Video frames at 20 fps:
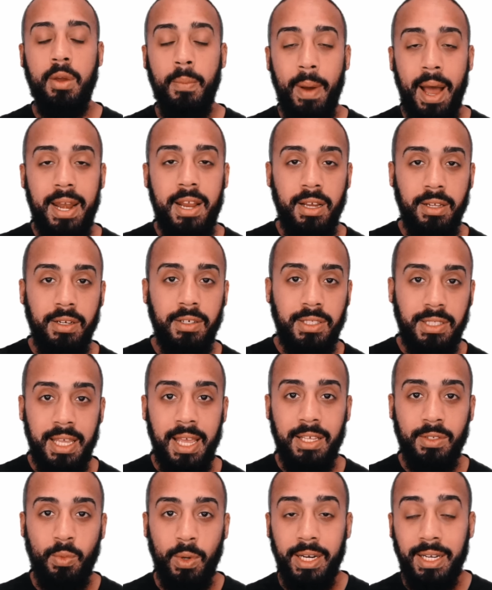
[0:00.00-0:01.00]
Your body
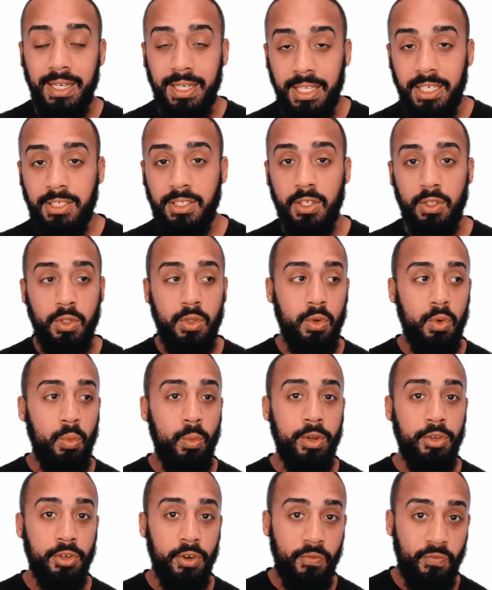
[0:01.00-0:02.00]
understands what it needs to do
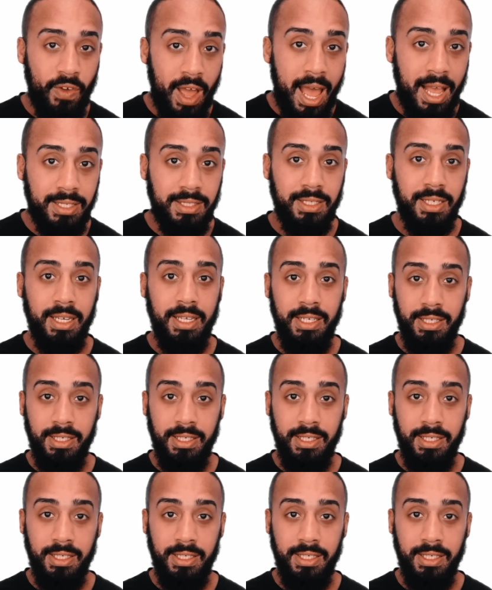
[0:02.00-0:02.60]
when you're fasting.